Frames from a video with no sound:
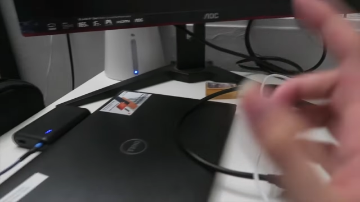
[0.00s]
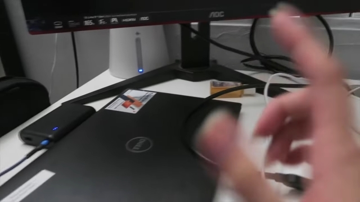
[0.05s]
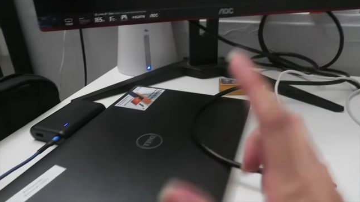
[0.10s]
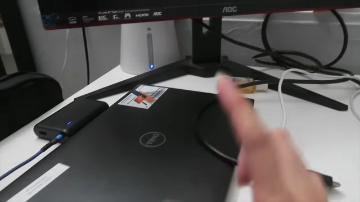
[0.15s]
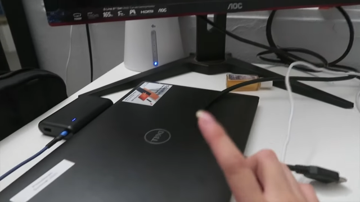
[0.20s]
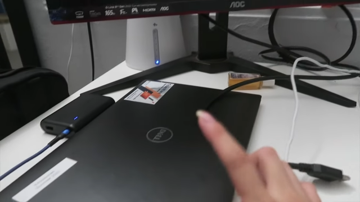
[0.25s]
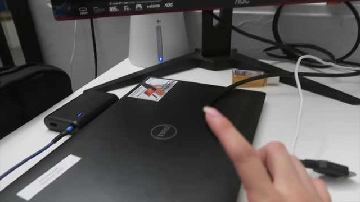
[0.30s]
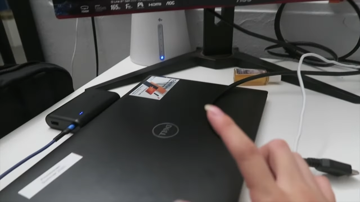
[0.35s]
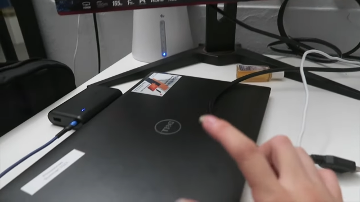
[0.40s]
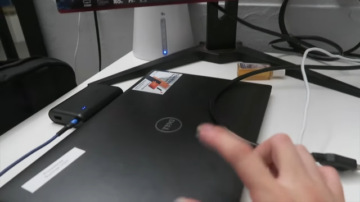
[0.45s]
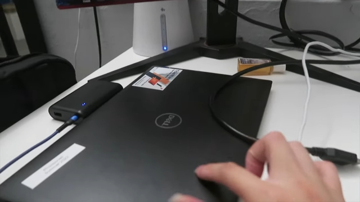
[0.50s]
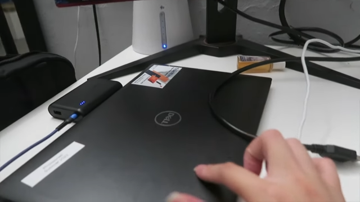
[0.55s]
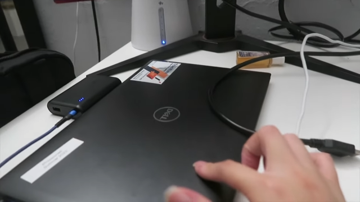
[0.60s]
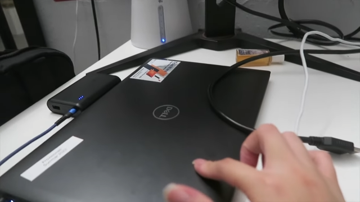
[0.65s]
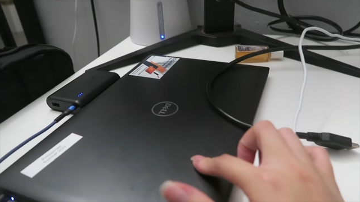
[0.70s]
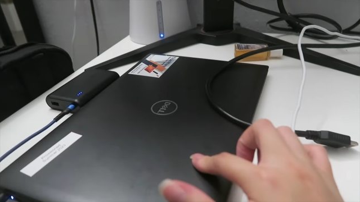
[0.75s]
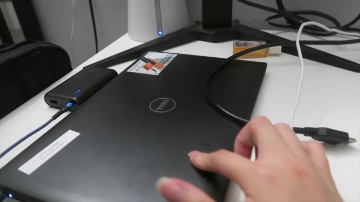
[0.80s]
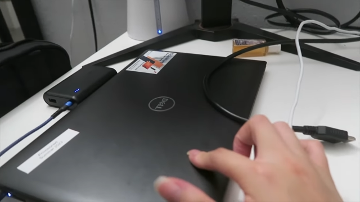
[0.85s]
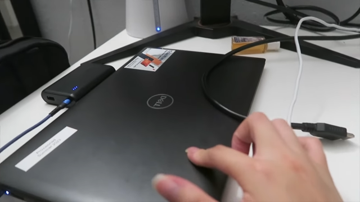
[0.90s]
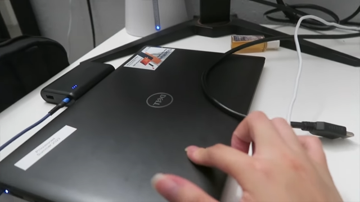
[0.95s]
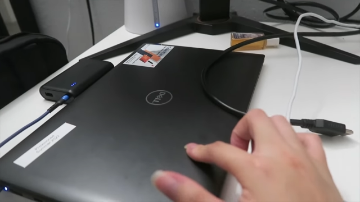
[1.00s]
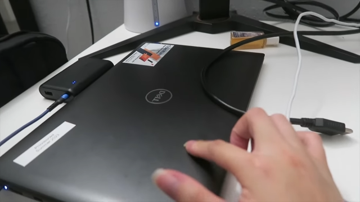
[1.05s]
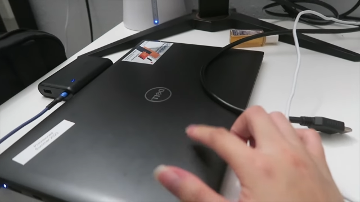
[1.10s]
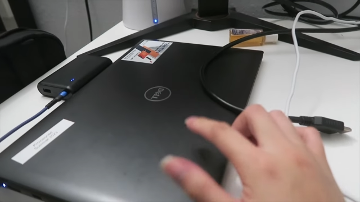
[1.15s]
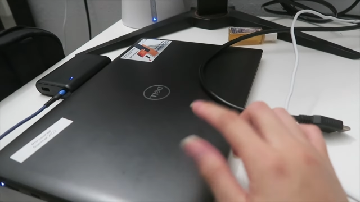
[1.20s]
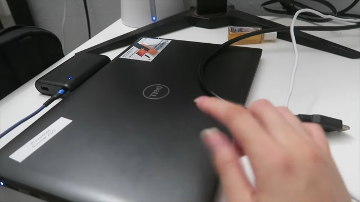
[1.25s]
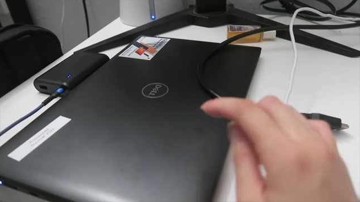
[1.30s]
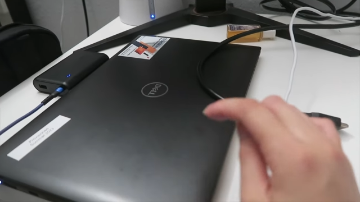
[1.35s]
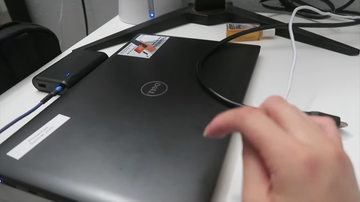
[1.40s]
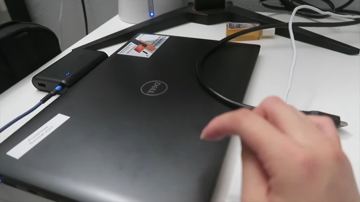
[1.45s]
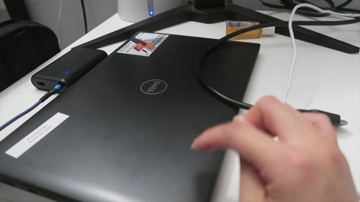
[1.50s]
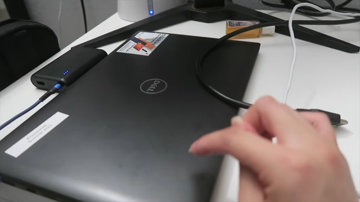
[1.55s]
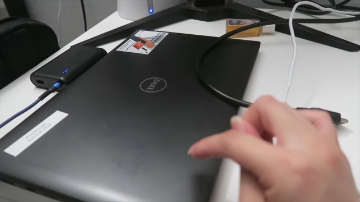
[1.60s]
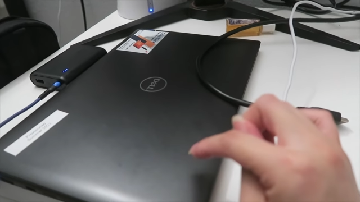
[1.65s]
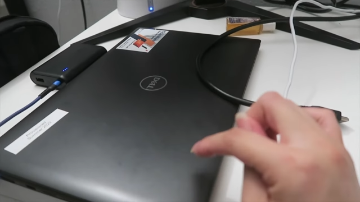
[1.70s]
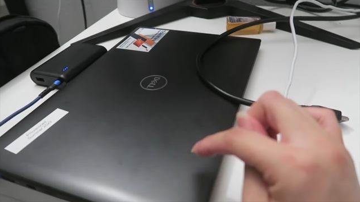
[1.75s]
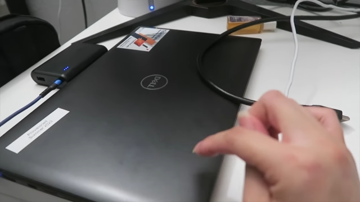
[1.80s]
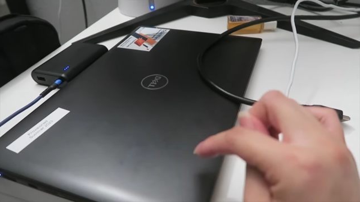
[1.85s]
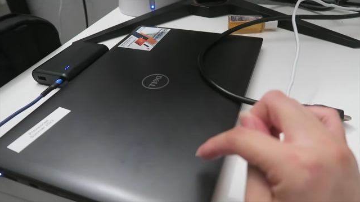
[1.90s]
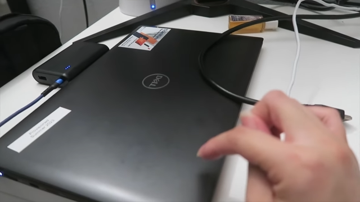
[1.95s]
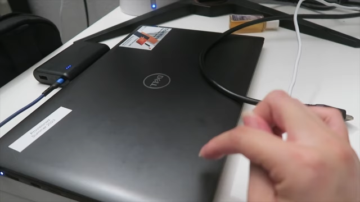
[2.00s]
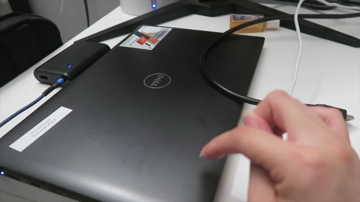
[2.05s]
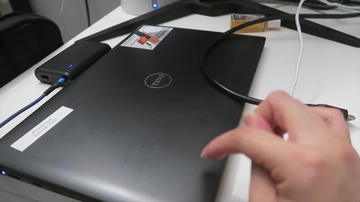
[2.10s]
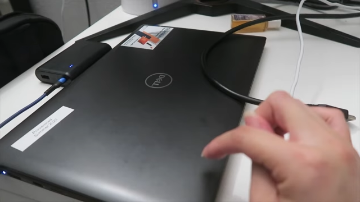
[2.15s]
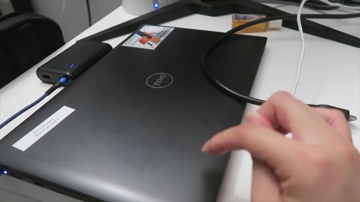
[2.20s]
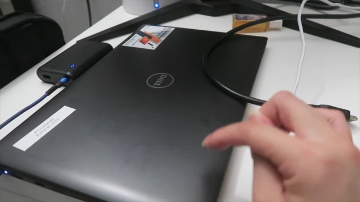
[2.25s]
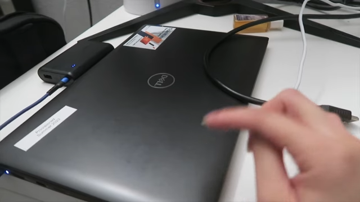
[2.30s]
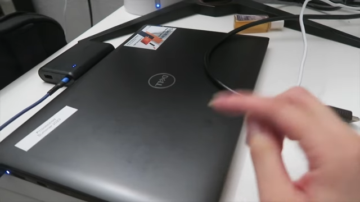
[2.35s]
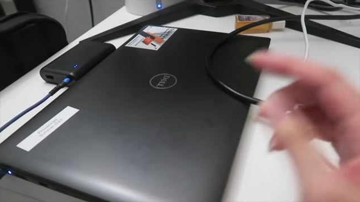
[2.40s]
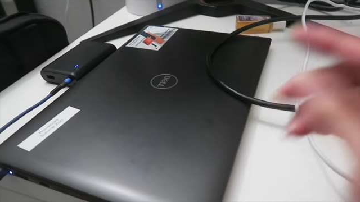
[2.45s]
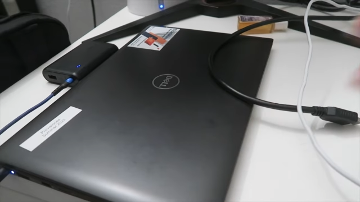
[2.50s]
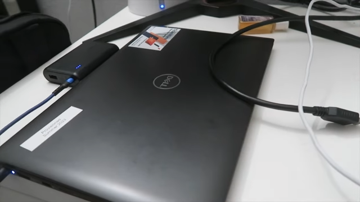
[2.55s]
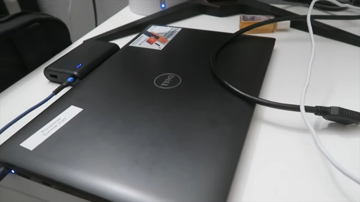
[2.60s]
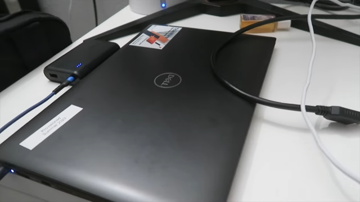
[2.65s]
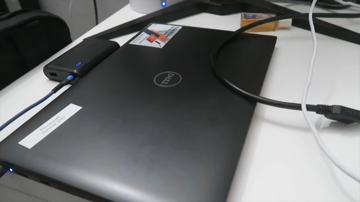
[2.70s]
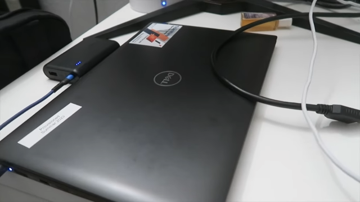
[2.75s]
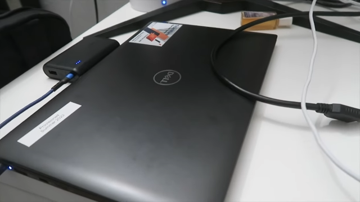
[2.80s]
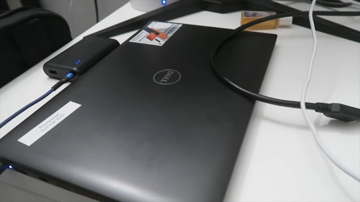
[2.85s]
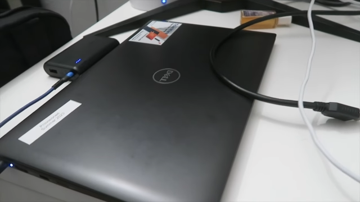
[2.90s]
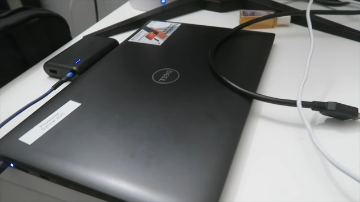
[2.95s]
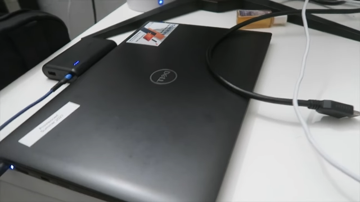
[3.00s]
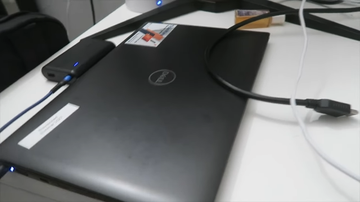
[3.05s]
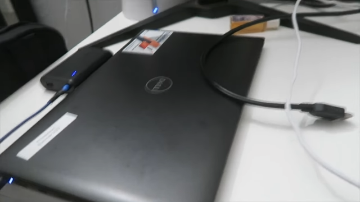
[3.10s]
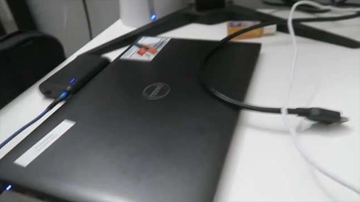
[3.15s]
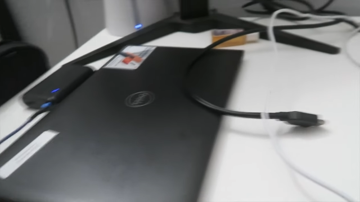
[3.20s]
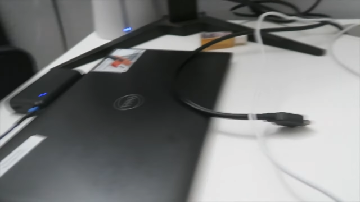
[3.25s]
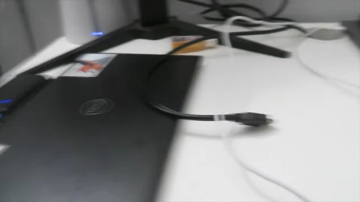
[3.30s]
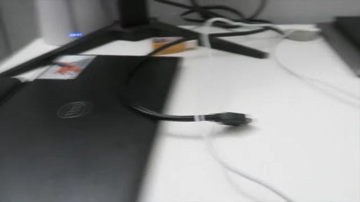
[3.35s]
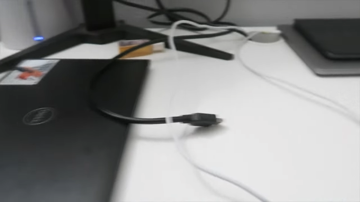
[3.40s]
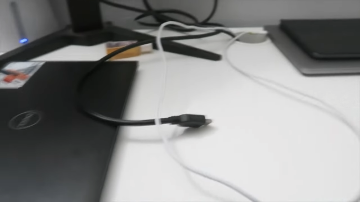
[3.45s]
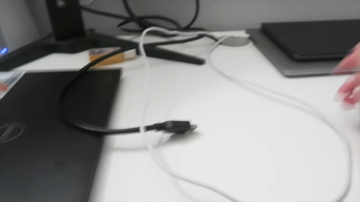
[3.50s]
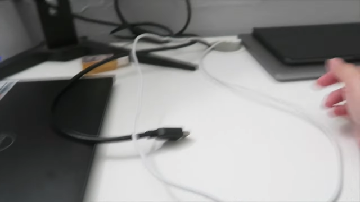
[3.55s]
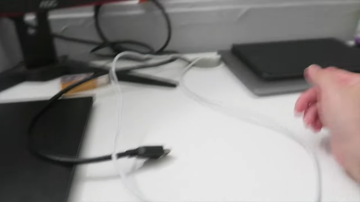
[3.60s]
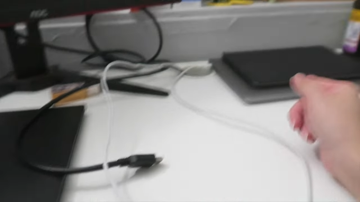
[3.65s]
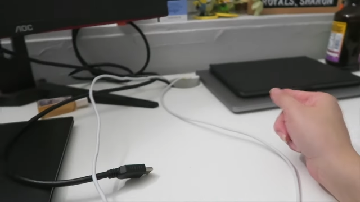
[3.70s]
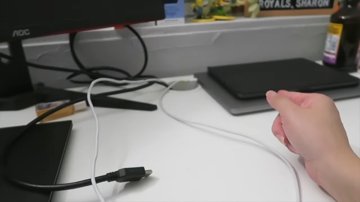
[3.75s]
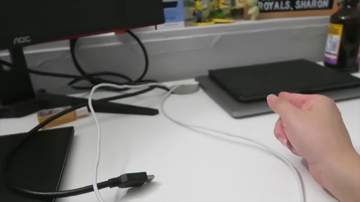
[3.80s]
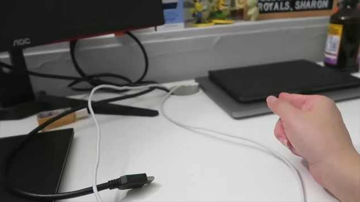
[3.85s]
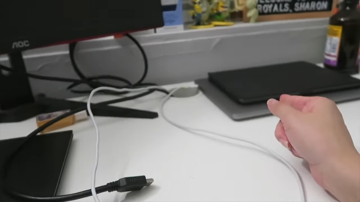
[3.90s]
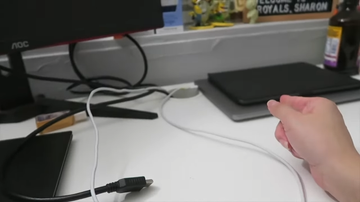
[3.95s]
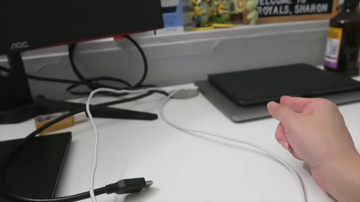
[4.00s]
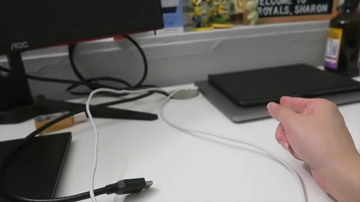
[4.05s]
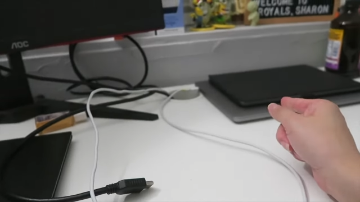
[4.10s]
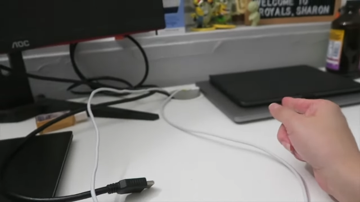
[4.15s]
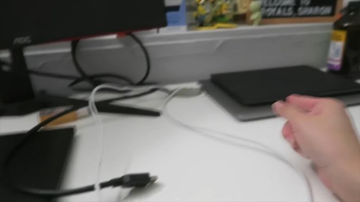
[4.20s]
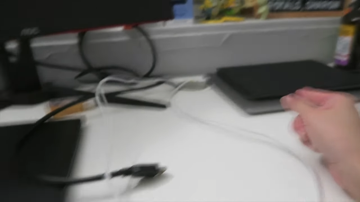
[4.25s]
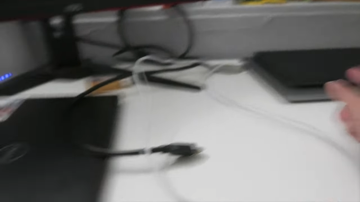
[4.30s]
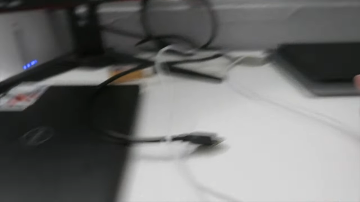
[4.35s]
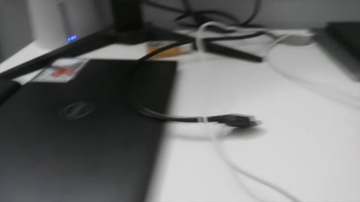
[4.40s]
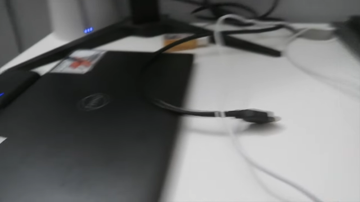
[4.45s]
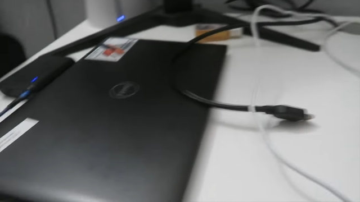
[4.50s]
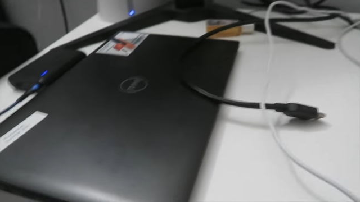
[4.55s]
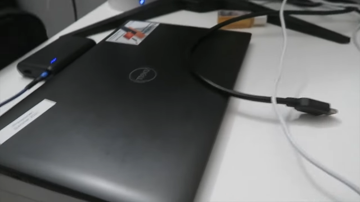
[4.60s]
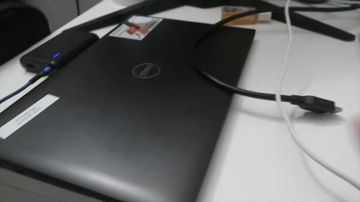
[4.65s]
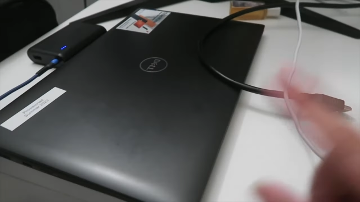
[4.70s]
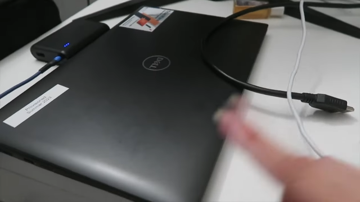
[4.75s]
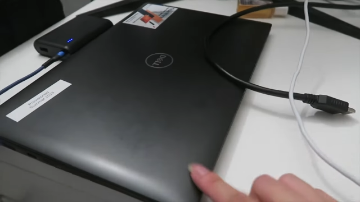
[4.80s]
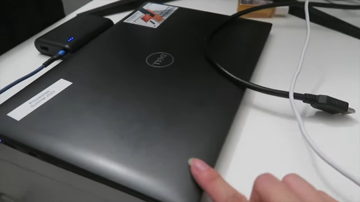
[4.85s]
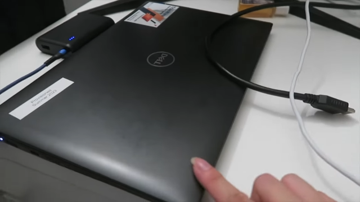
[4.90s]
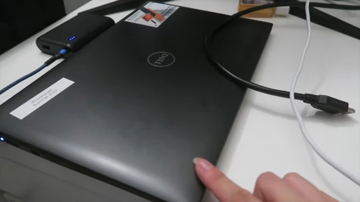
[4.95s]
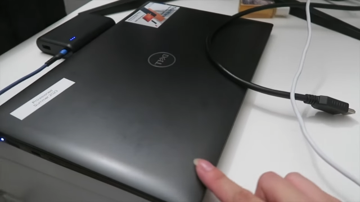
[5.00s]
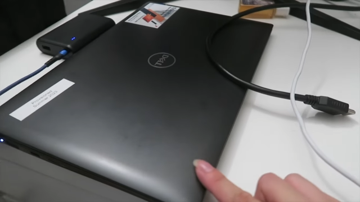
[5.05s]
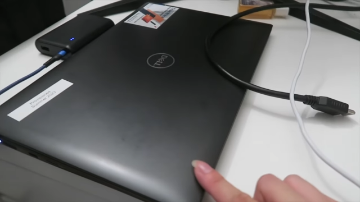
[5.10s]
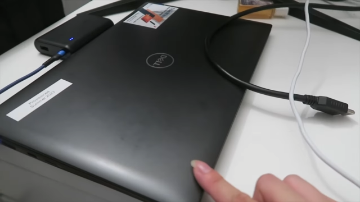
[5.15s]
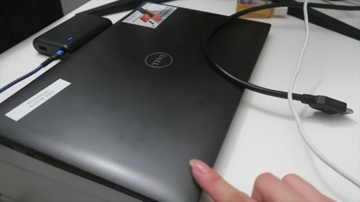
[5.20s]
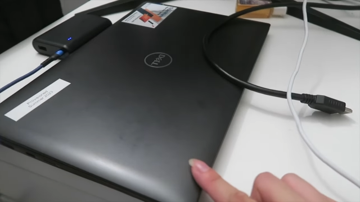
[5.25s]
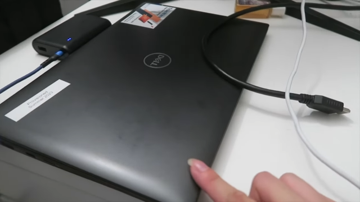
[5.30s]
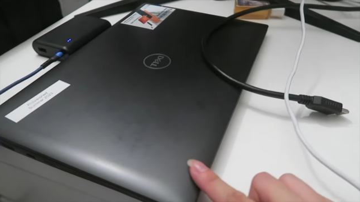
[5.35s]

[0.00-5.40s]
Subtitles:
Nobody's mouth can be seen.